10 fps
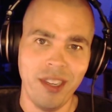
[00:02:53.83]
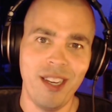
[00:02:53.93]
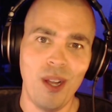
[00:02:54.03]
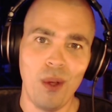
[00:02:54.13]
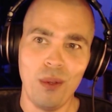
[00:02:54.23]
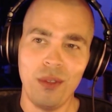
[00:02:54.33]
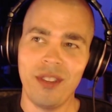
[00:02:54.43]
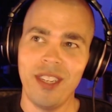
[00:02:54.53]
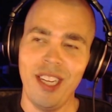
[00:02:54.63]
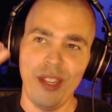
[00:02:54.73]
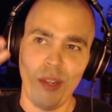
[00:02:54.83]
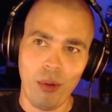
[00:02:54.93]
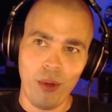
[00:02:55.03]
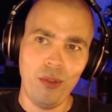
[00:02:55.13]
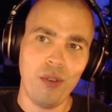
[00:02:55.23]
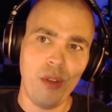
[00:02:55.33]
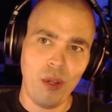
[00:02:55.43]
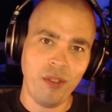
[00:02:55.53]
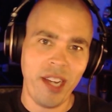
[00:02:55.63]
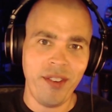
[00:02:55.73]
The producer
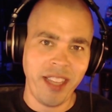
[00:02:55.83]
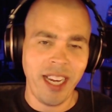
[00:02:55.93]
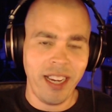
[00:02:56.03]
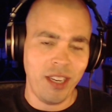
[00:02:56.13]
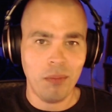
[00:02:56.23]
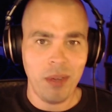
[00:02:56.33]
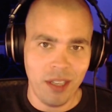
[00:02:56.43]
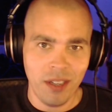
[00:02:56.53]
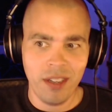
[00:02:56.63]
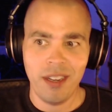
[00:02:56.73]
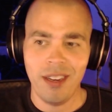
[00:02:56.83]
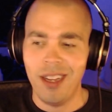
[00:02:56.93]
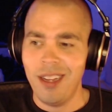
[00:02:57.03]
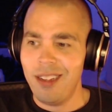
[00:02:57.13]
knows everything that needs to be done